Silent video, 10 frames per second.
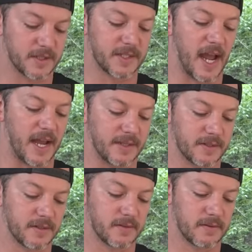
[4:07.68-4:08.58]
The
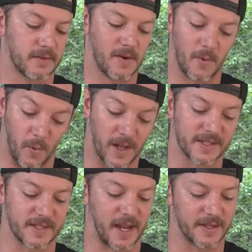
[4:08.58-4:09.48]
size, one
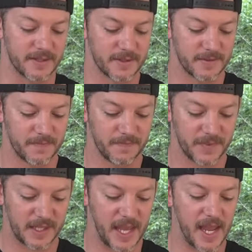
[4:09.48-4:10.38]
size.
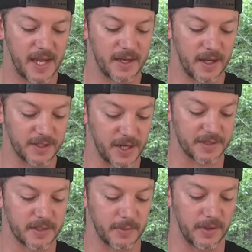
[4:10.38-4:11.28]
Can
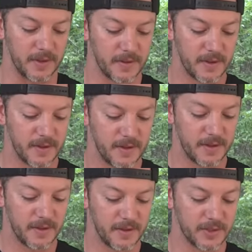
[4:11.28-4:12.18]
adjustable,
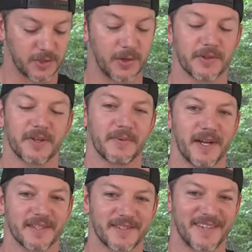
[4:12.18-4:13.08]
the shoulder and
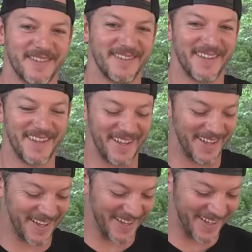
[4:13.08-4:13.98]
waist.
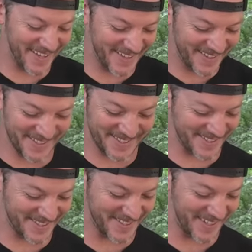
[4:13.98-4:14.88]
This
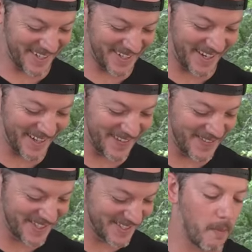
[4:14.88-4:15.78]
is so good. I love
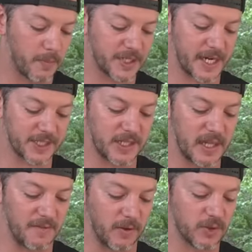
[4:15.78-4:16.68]
these. Protection
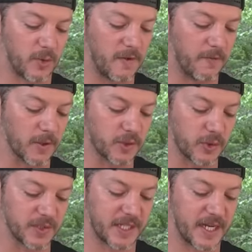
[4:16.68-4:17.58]
level, 24
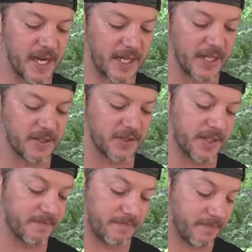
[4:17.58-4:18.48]
joules kinetic
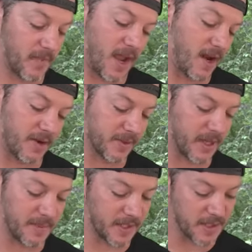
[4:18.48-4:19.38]
energy. I don't know what
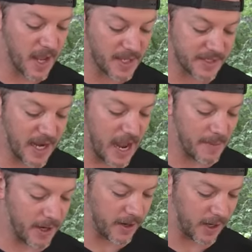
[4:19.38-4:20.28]
that means. Stab
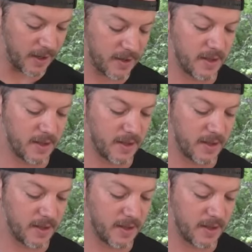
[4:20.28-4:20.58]
area,